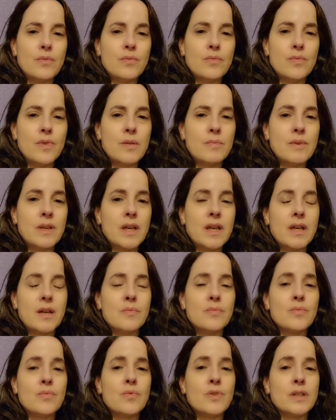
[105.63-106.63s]
we
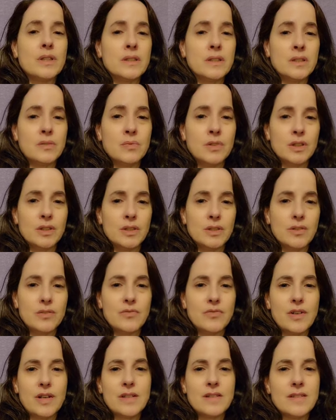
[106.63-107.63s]
became really, really good
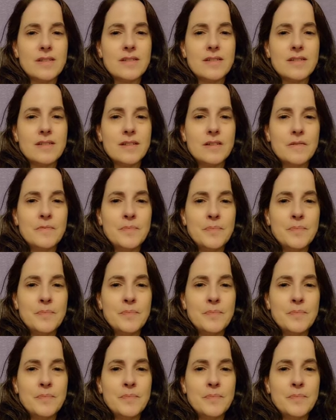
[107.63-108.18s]
friends.